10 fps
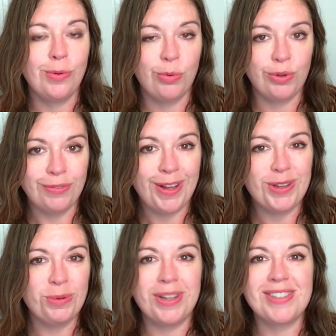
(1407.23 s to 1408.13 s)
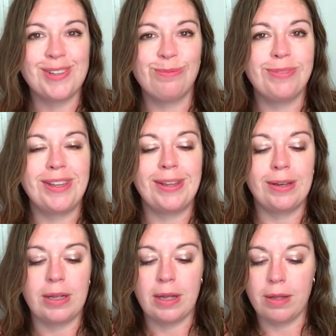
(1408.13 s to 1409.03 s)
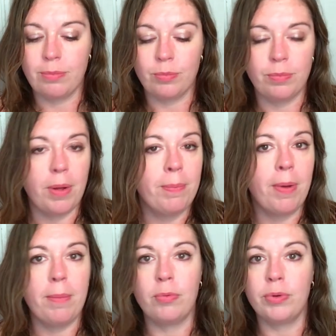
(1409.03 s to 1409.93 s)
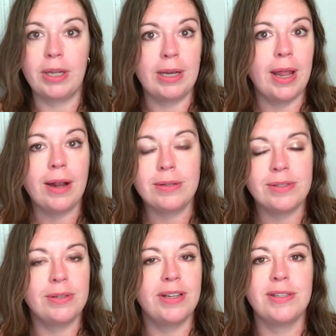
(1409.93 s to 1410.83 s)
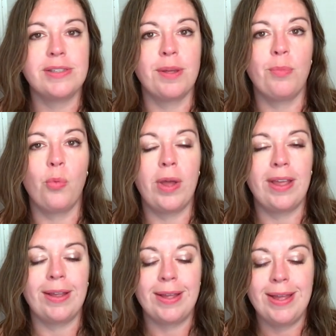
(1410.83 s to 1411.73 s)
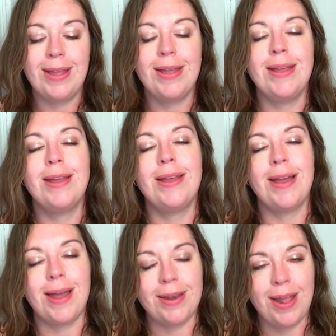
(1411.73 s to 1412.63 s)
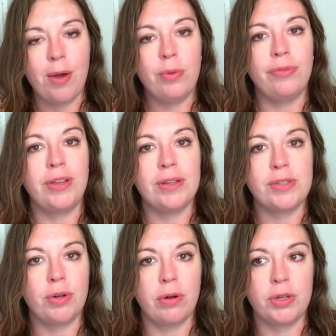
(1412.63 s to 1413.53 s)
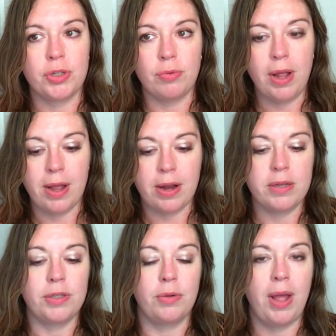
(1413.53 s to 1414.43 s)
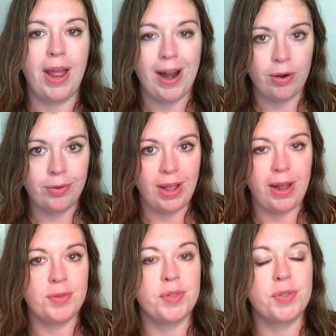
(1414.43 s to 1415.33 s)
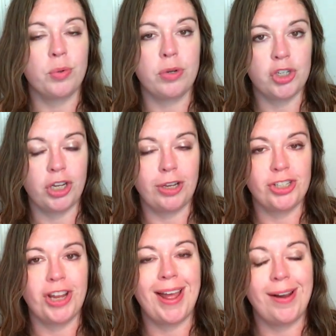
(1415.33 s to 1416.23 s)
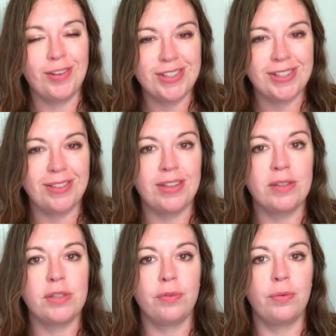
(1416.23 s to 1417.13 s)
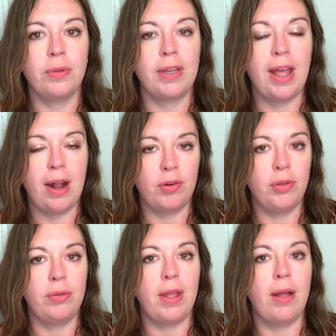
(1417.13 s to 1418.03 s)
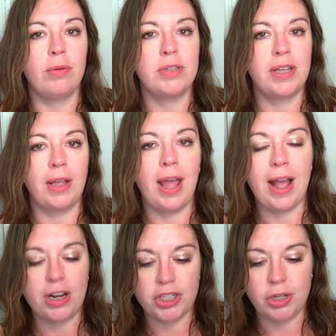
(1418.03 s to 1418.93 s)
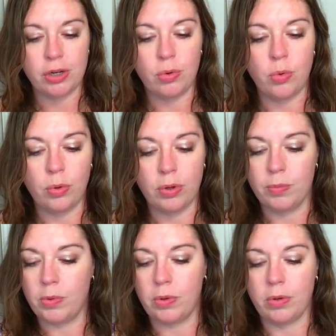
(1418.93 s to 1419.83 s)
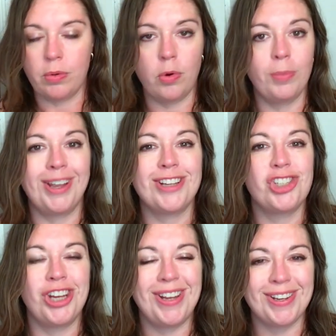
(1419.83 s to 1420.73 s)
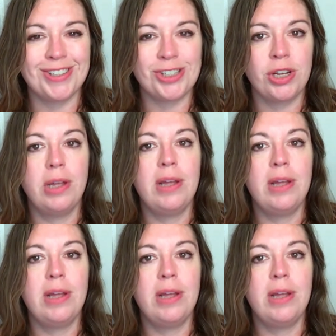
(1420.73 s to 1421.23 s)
reevaluate something, um, about reconnect in some way. And now with Venus turning direct, you know, how, how does the story change? How do you see things differently? How do you now take action or, or, or make a change